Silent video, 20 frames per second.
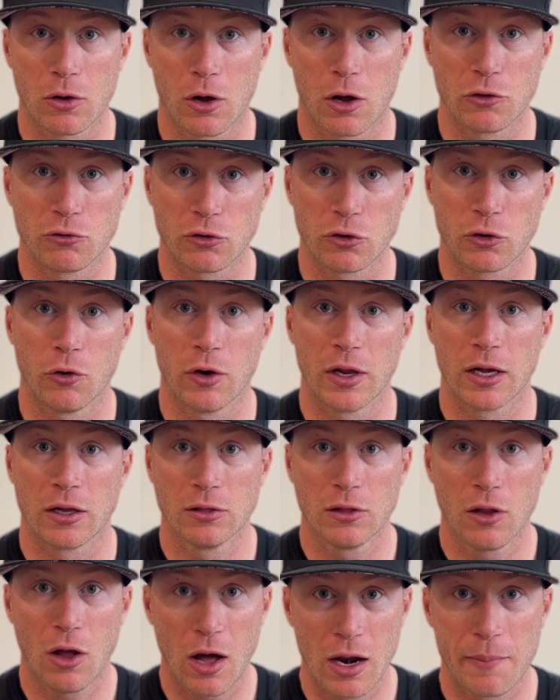college recruiting. A
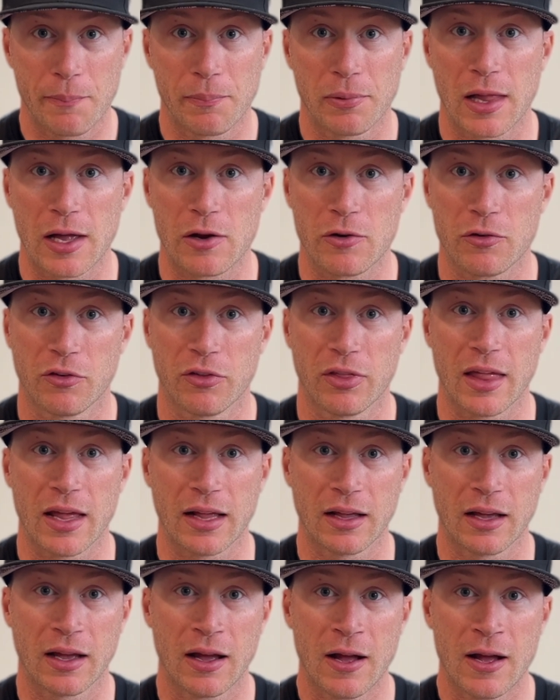lot of players
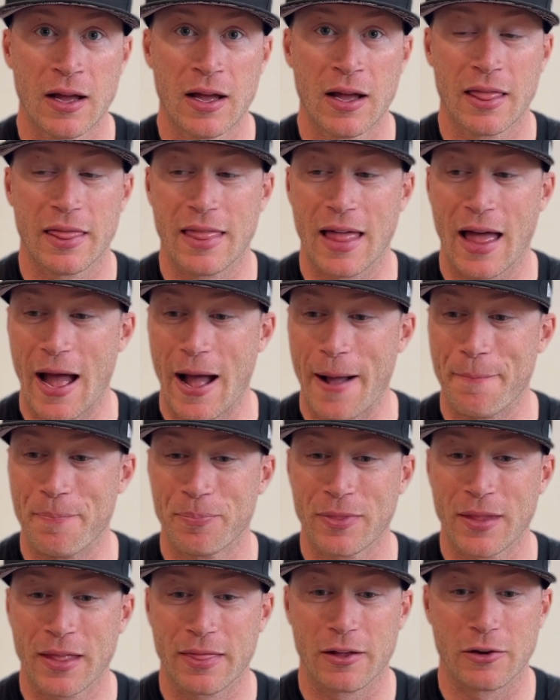think that
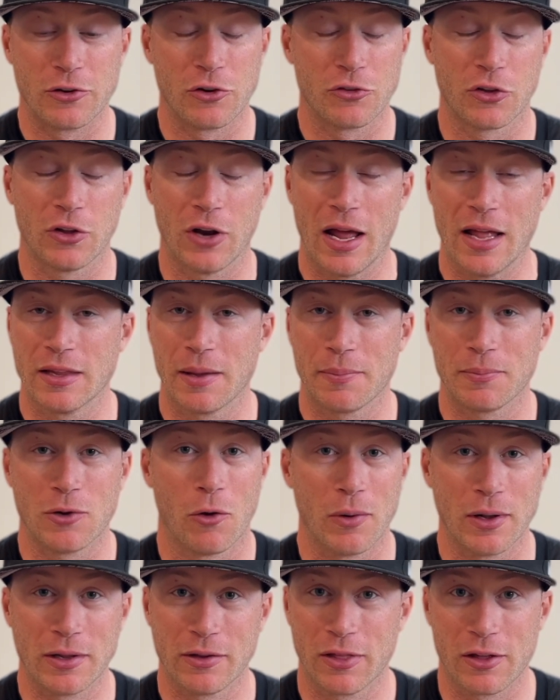they're just going to end up
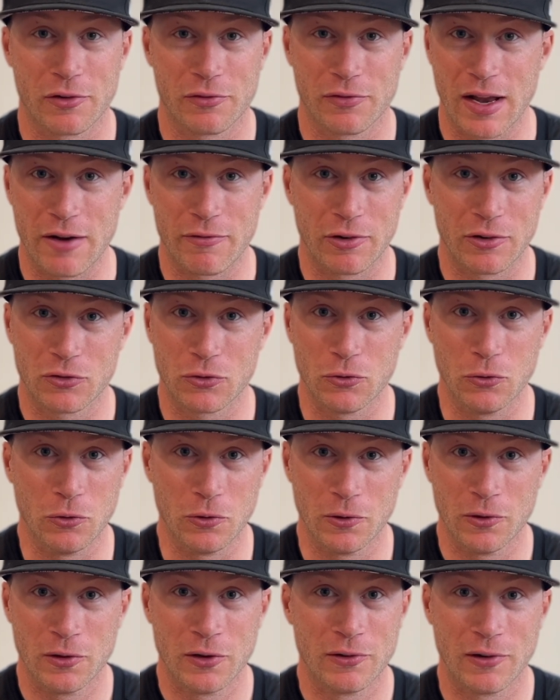going to their favorite
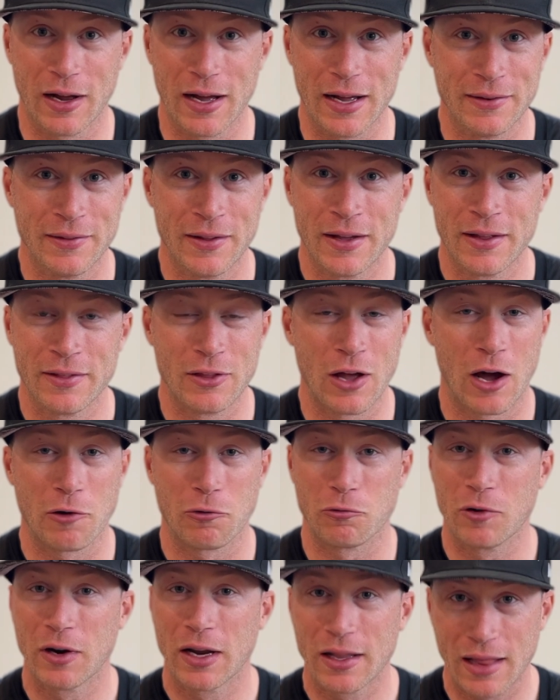school, right?
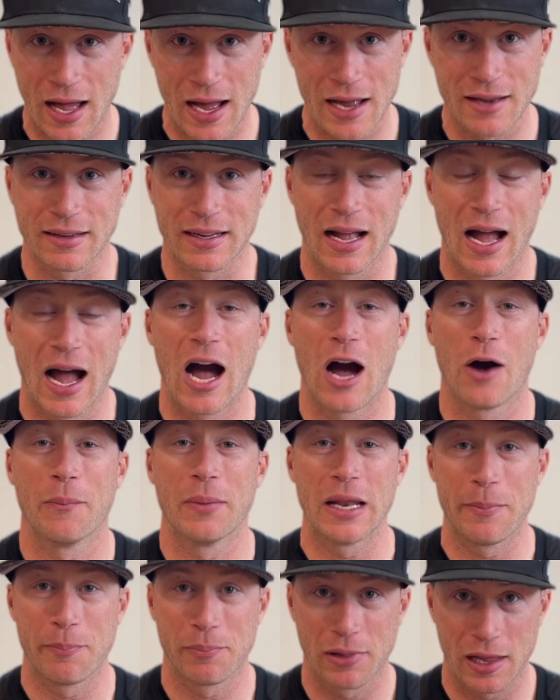Not realizing how
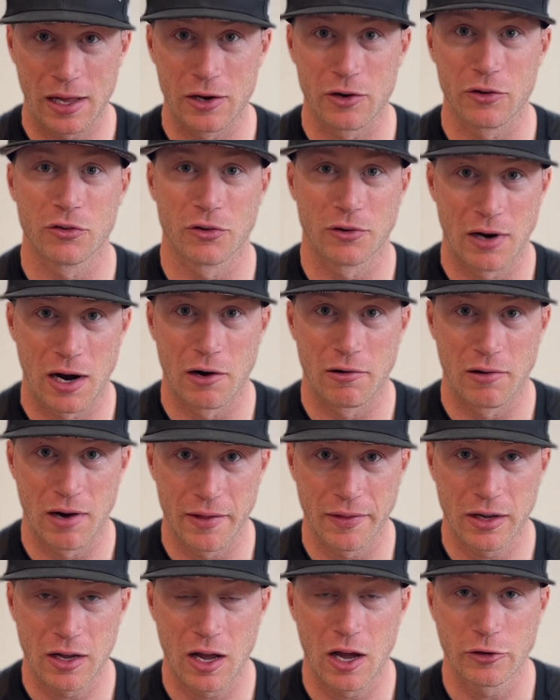many players there are around
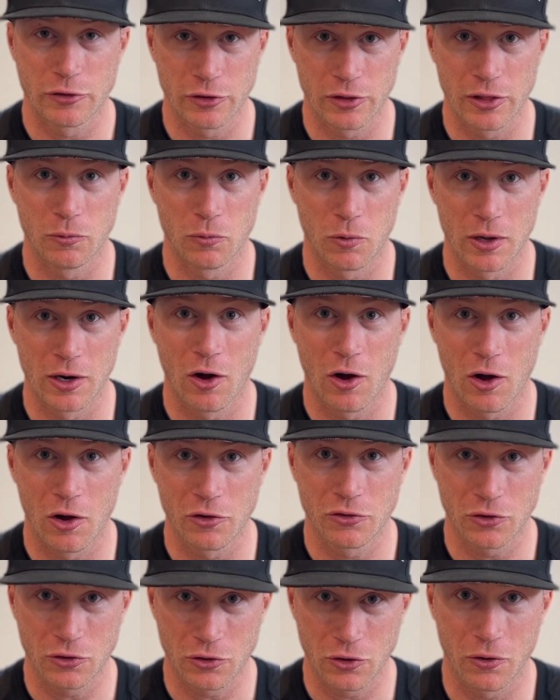the country that want to
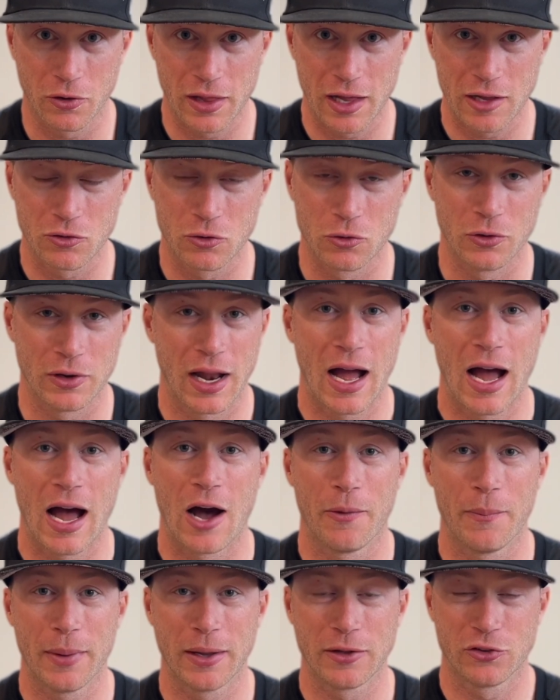also go to that school and
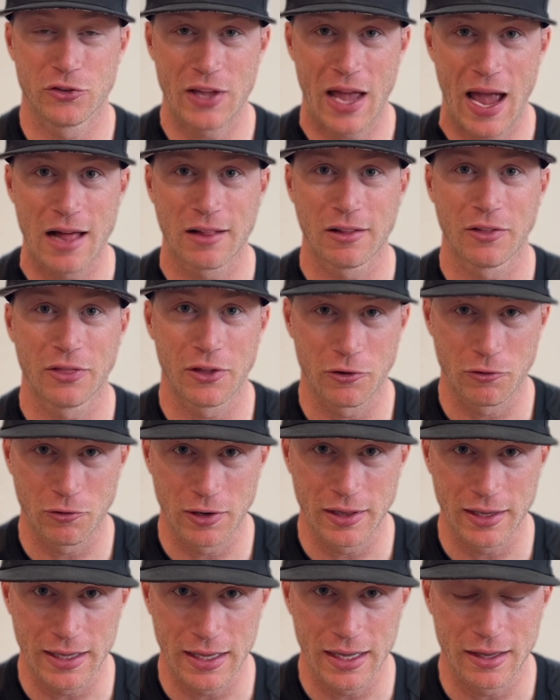how much talent there
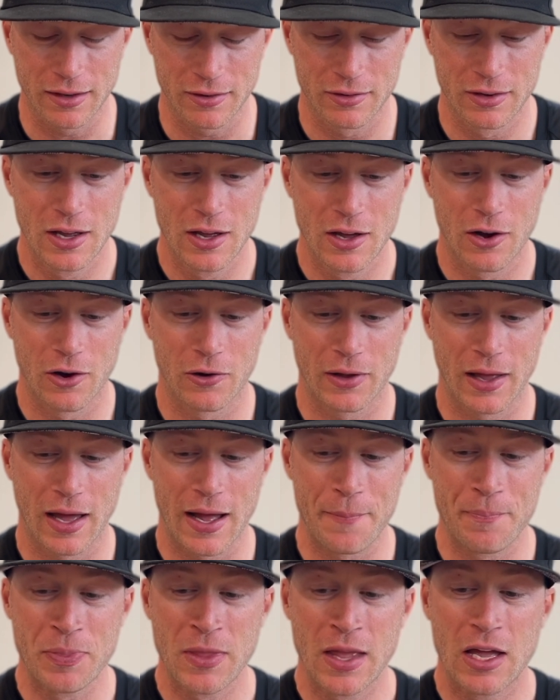really is,
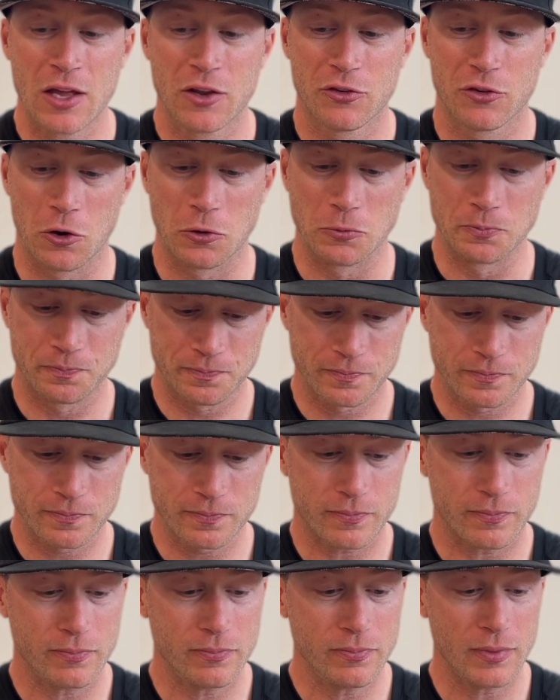okay? So
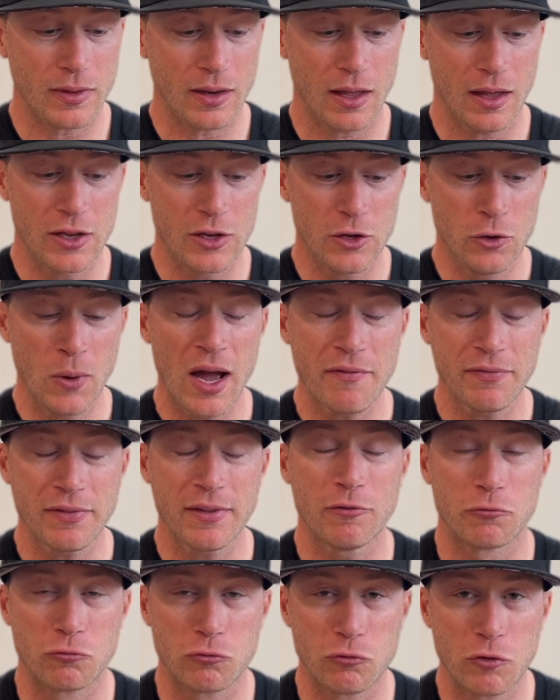you have to
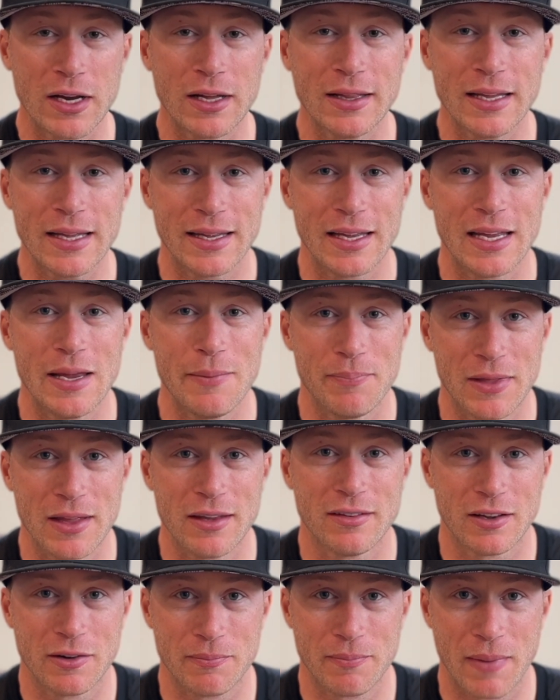really keep
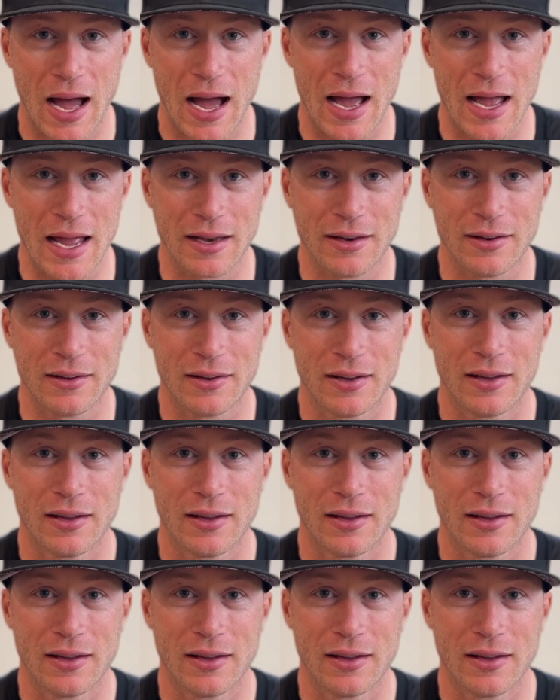this in mind